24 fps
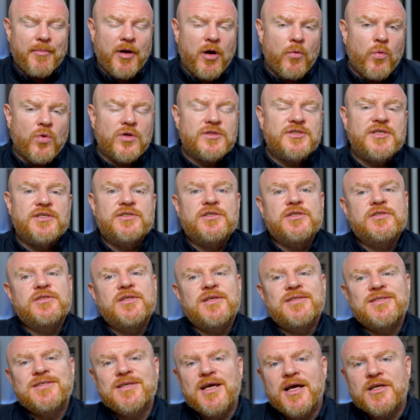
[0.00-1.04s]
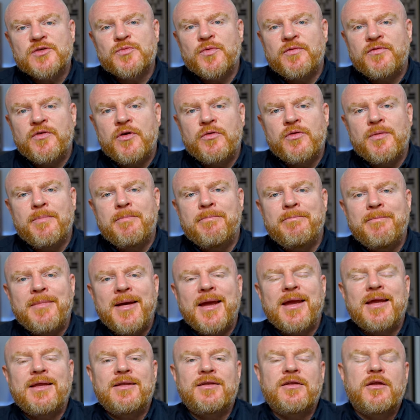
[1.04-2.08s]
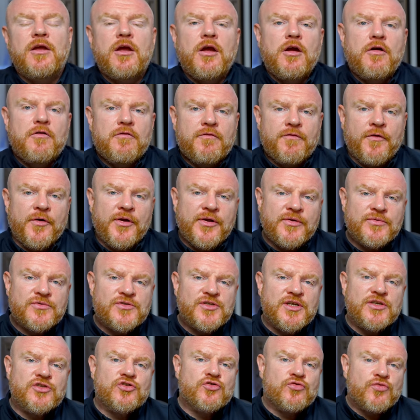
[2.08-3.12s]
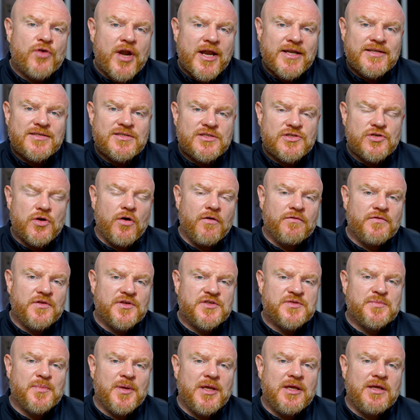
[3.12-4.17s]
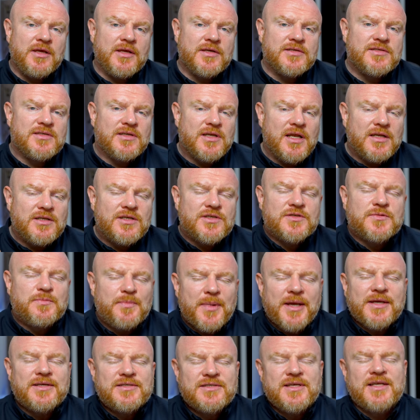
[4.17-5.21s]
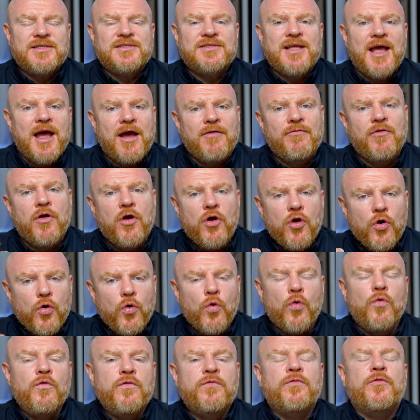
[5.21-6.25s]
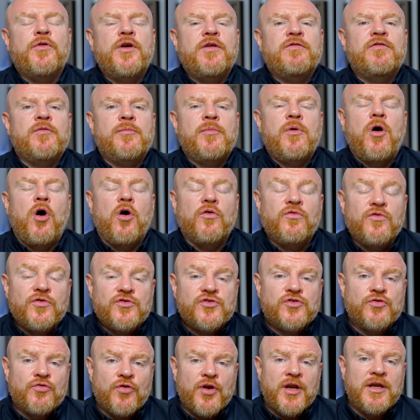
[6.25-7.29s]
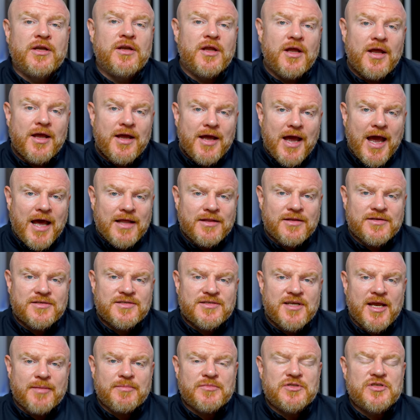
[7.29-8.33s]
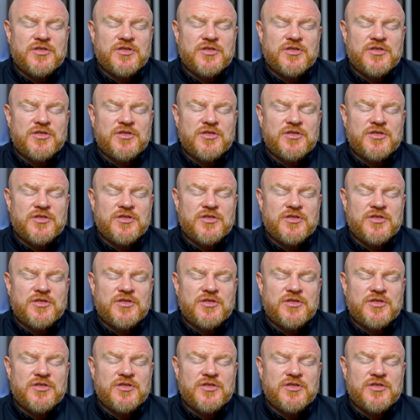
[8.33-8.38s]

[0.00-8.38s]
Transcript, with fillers: But I wanted to discuss with you the main frequency trends of the speakers and it just makes sense to have all three of them on the screen at the same